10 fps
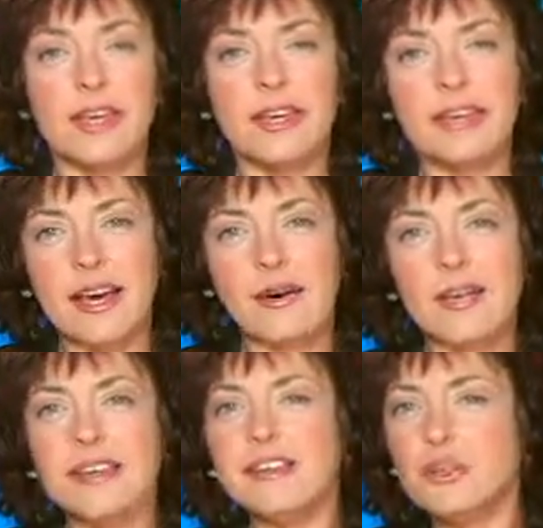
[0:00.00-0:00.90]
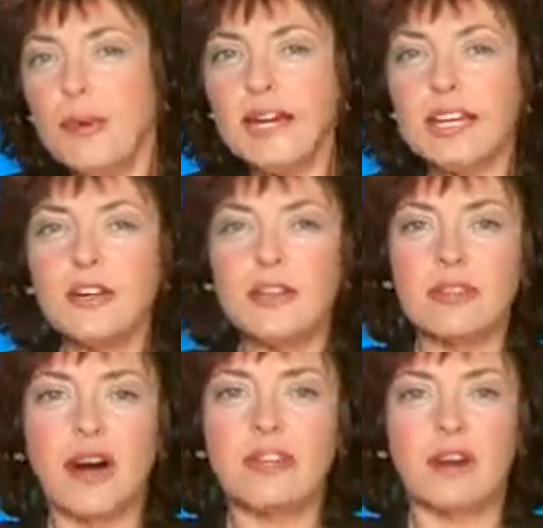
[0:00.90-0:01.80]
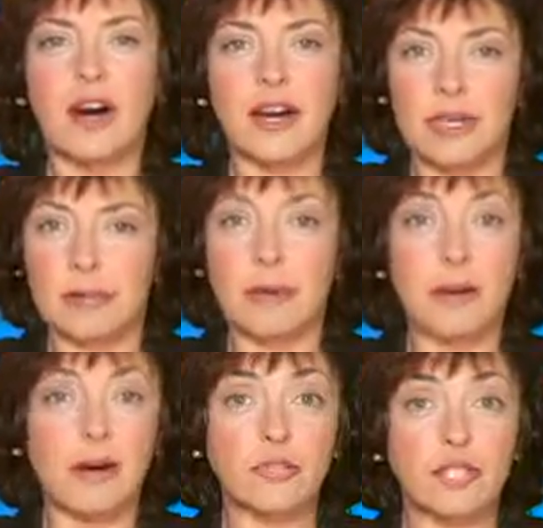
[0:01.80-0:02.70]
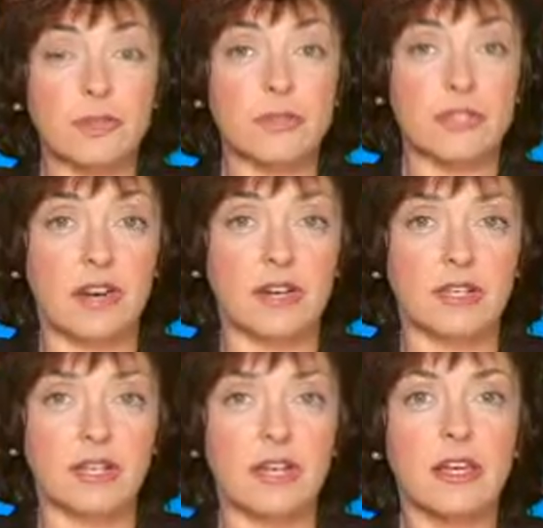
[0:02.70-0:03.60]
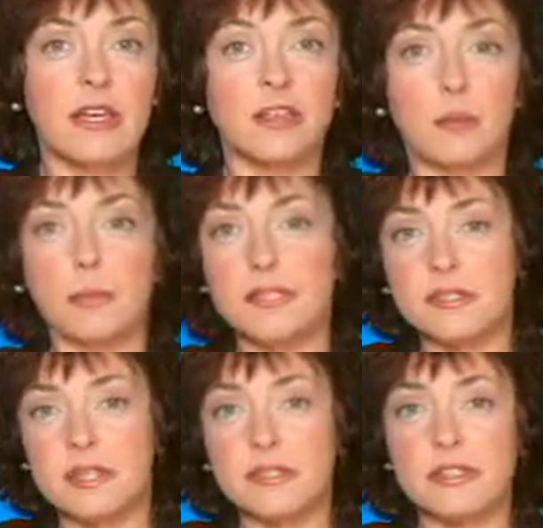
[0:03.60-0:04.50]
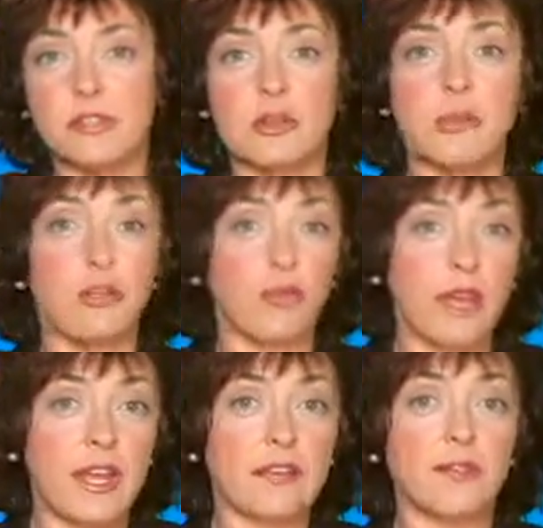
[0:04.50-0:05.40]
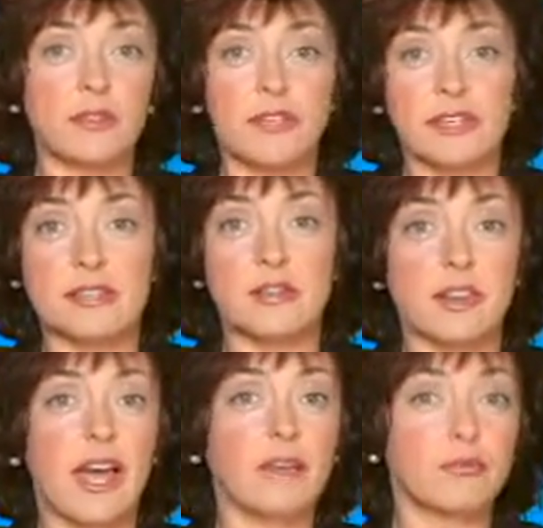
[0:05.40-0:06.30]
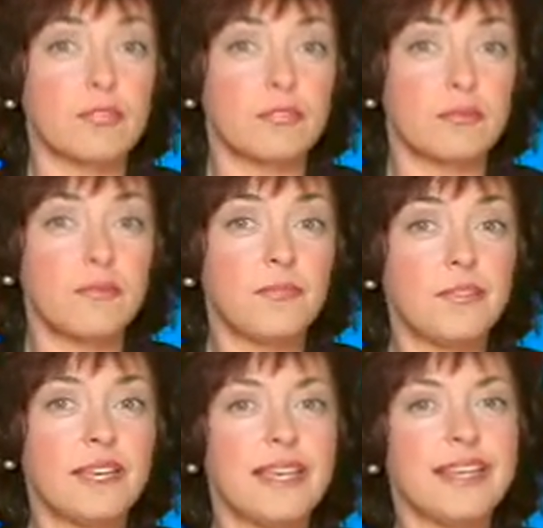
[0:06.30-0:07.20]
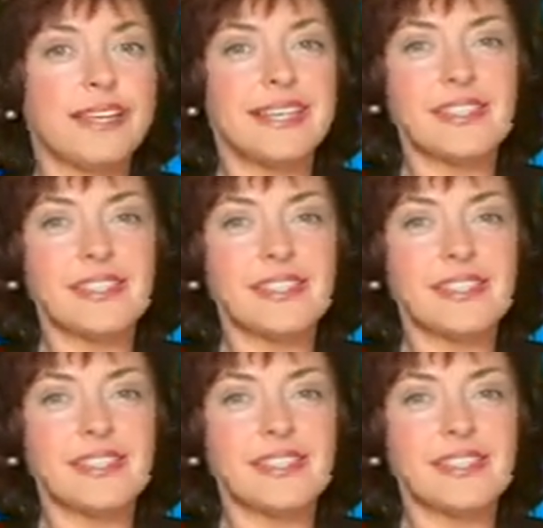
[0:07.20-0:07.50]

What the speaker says: Now, you might hear a lot of hype about cheap stocks. Their business is going to be great for this or that reason. It's